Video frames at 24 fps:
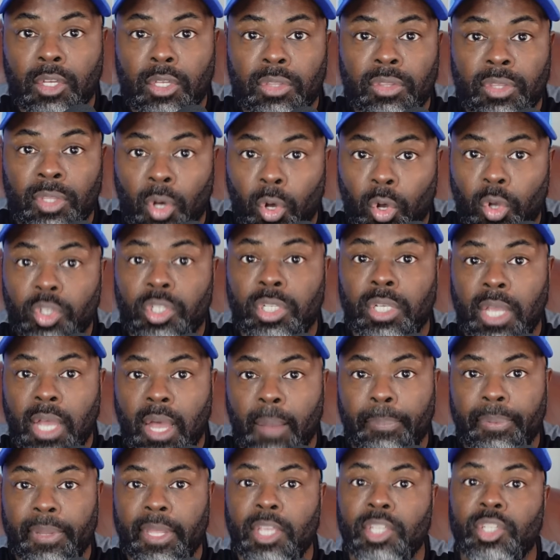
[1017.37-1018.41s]
those
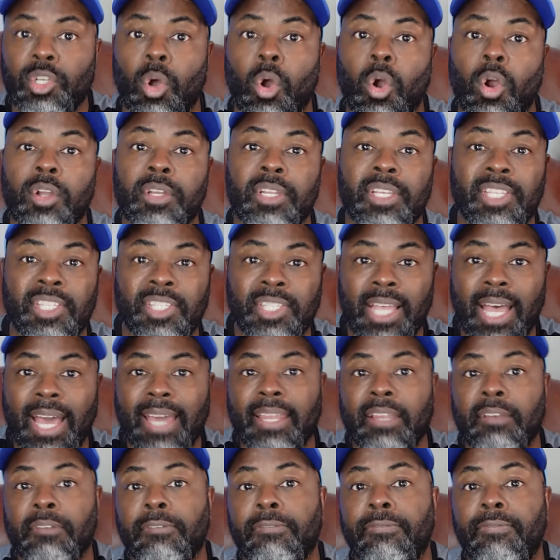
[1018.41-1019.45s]
companies are
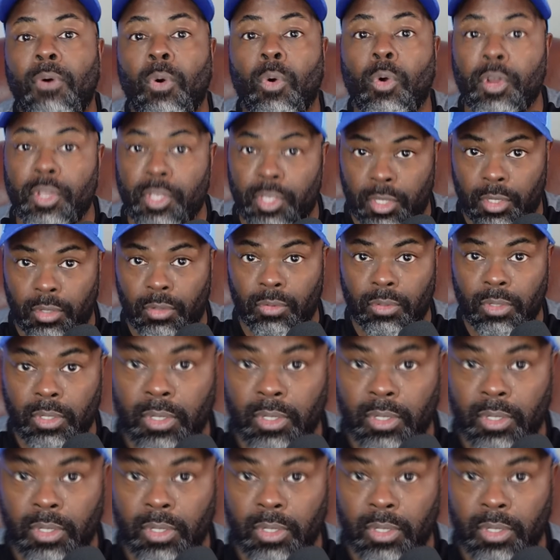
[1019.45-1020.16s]
decided for you.